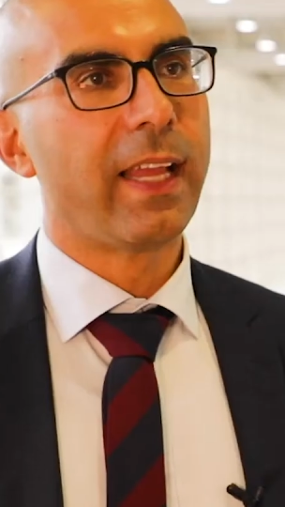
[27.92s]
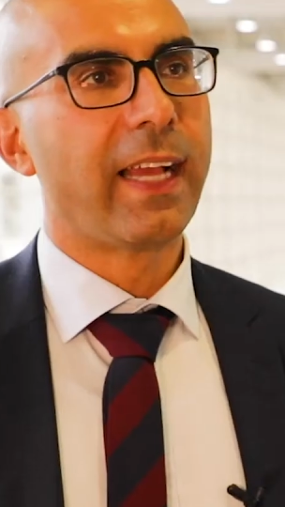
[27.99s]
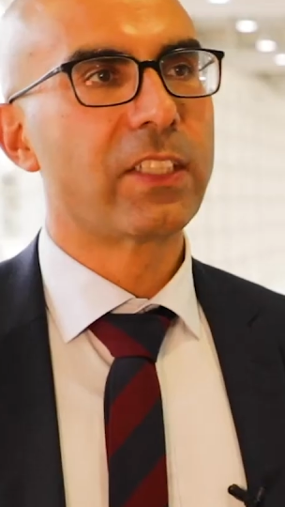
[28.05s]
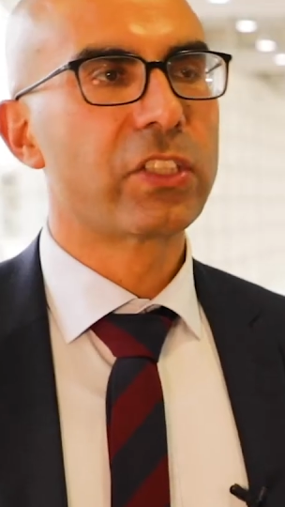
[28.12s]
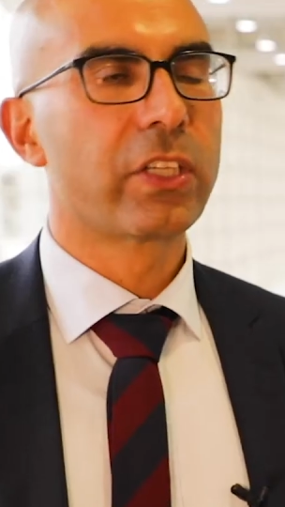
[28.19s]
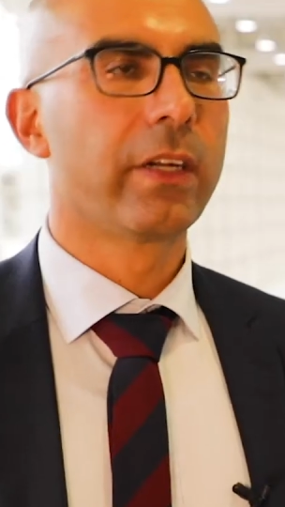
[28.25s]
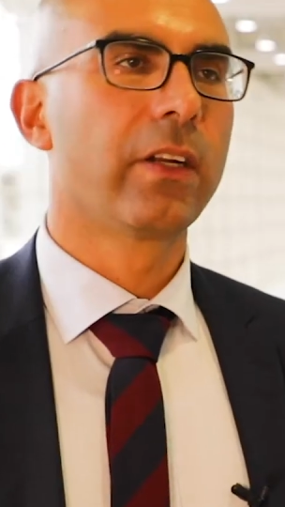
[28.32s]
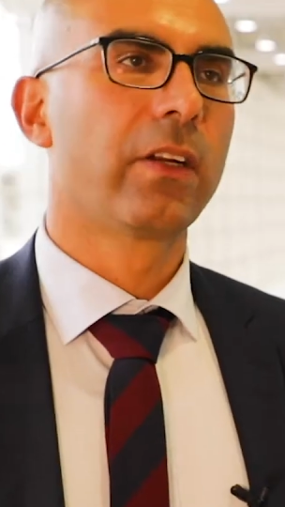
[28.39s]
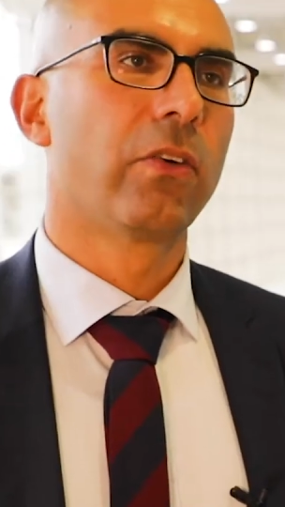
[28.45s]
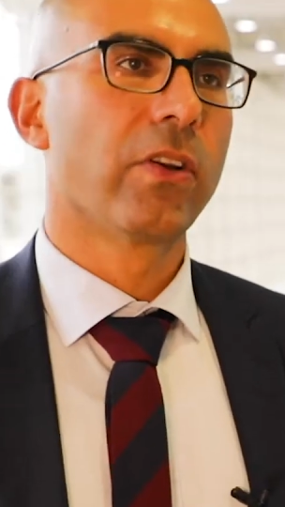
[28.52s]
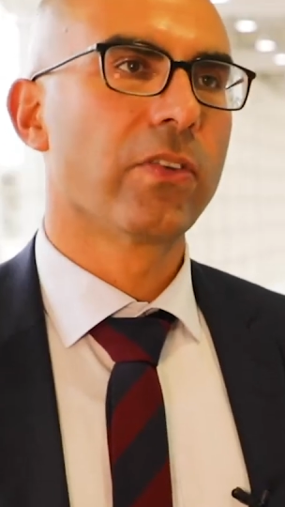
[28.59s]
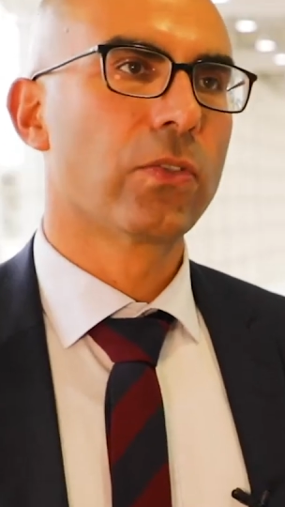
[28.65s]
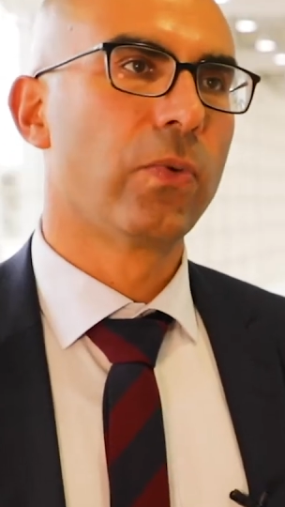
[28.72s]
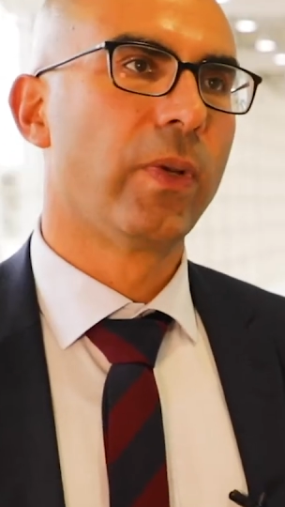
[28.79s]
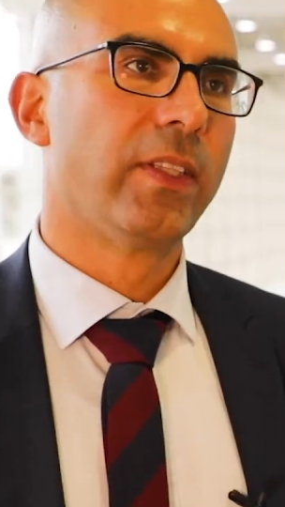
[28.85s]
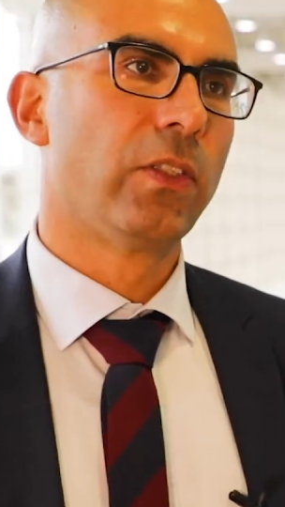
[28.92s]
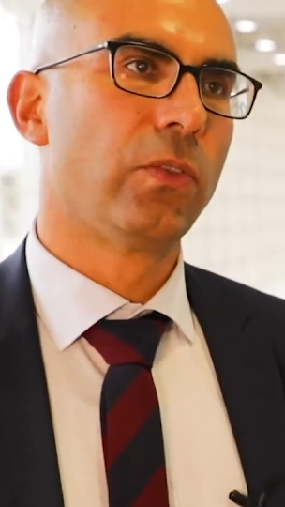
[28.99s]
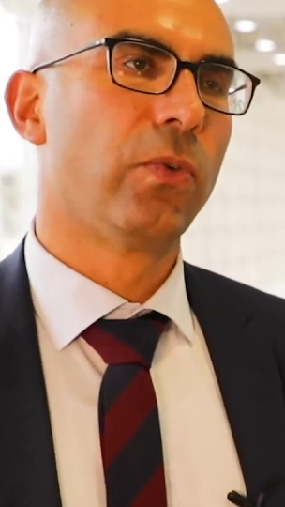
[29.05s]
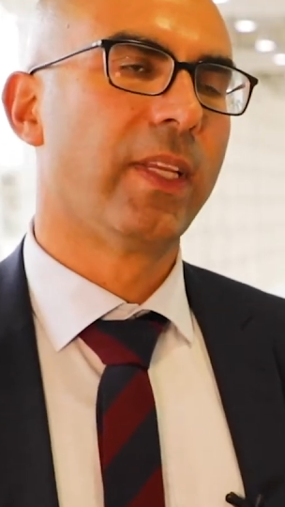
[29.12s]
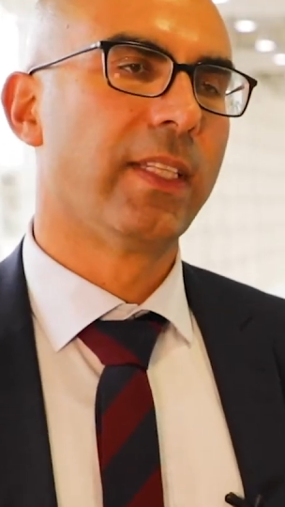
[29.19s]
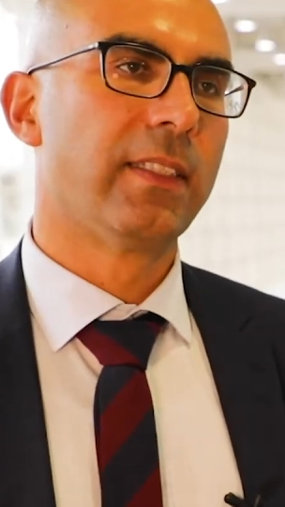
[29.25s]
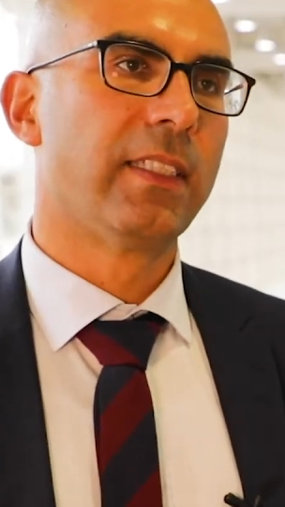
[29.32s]
At Charing Cross
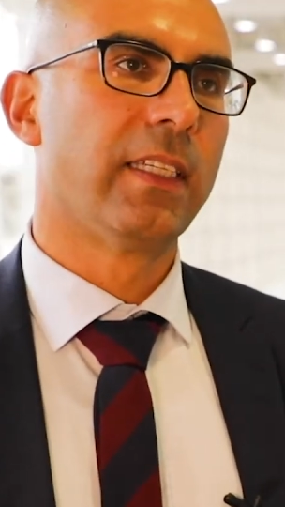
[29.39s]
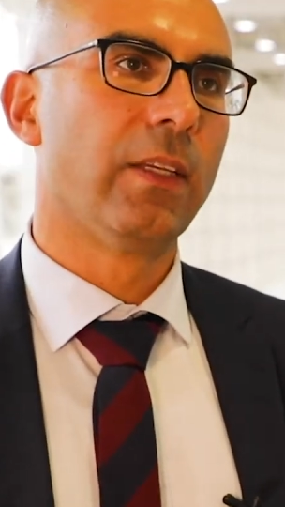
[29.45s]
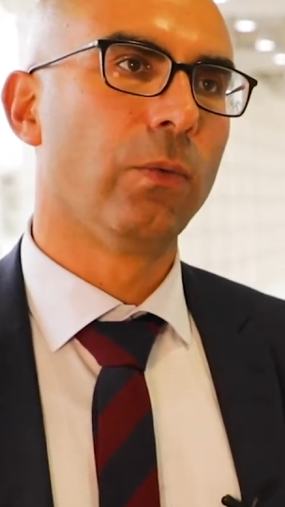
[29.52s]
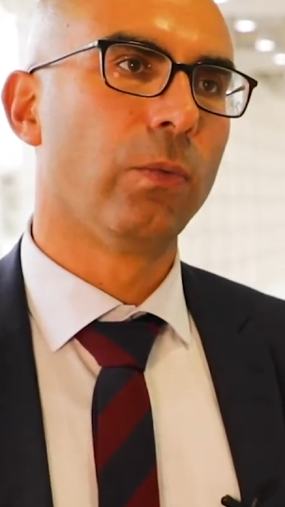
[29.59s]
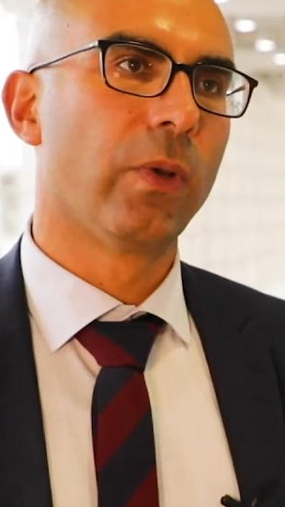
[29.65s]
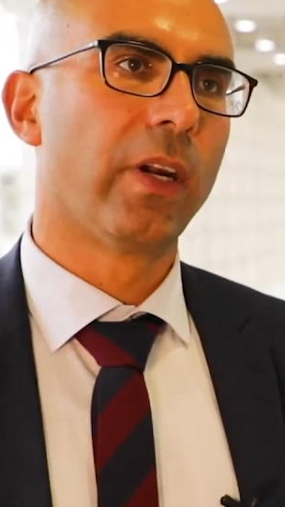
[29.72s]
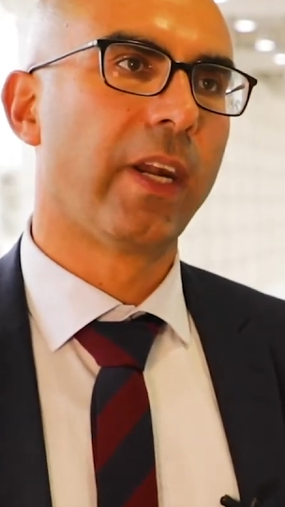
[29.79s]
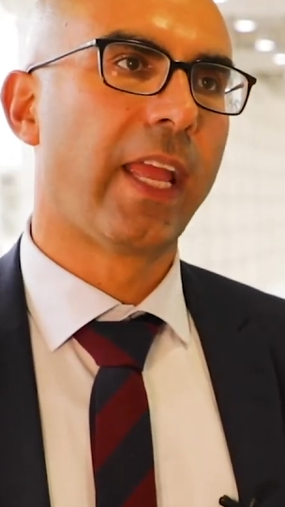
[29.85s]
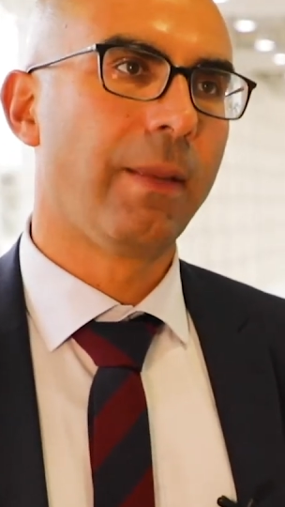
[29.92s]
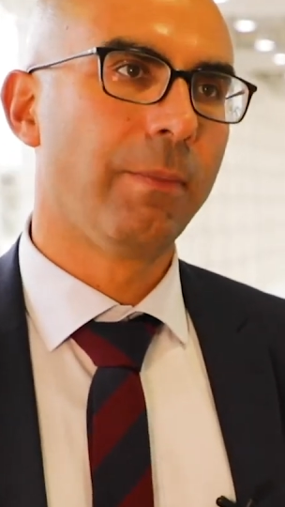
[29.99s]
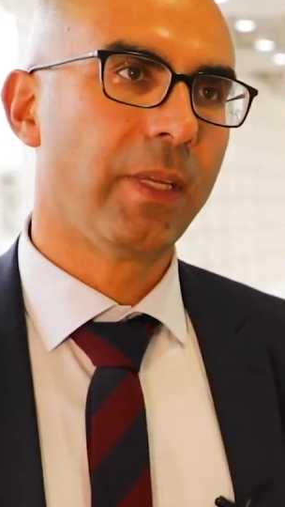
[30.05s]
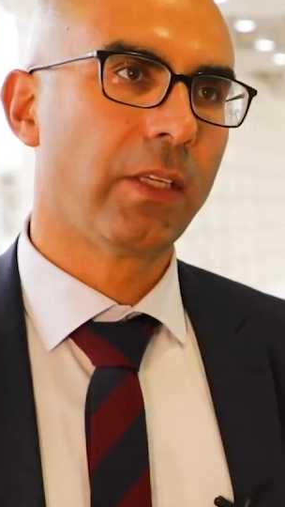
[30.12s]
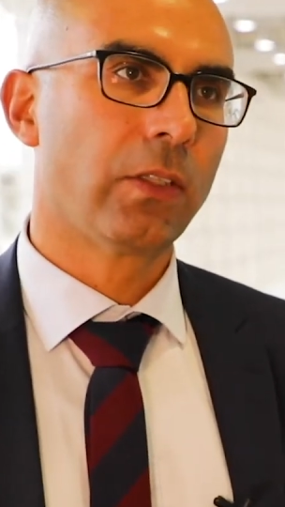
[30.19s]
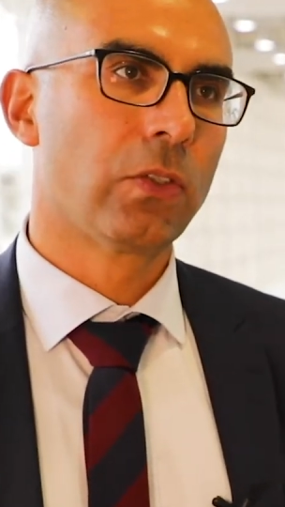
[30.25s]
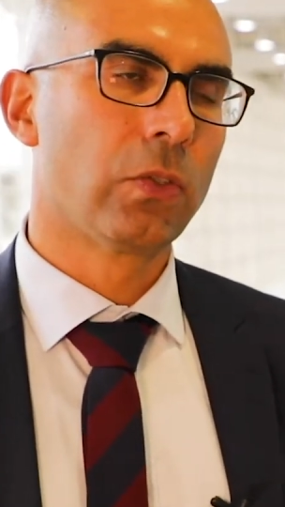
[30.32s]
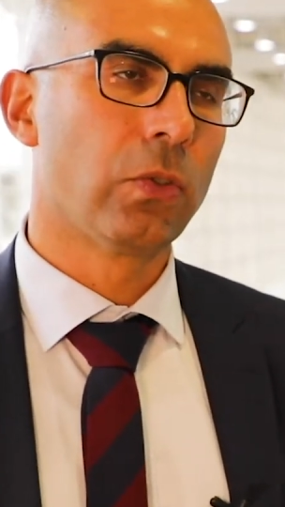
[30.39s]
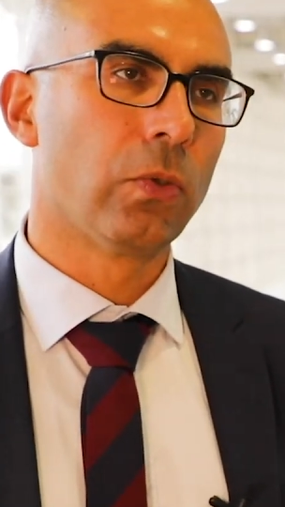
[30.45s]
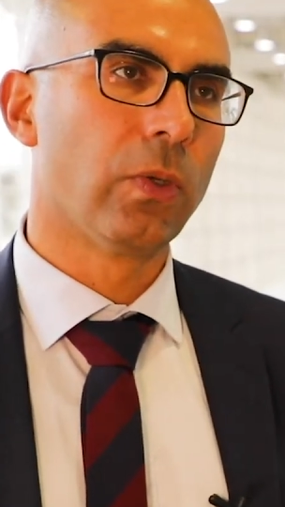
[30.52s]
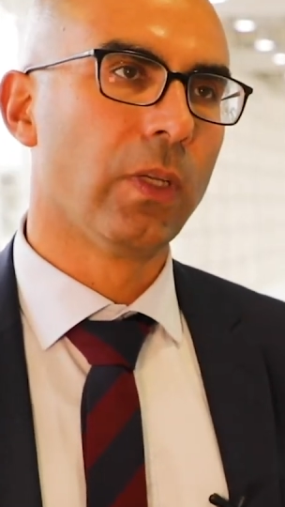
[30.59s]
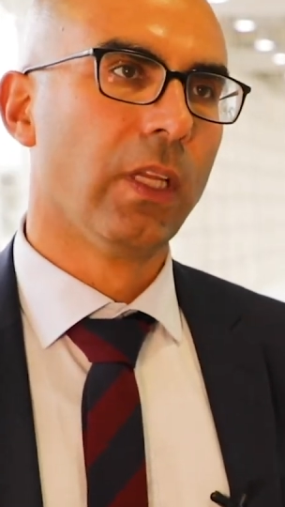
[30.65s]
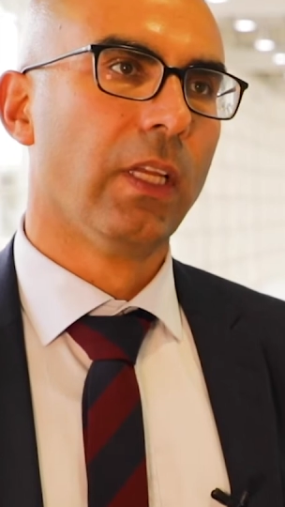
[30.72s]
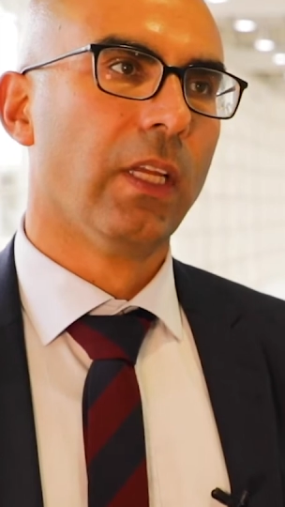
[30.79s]
2020, we are aiming to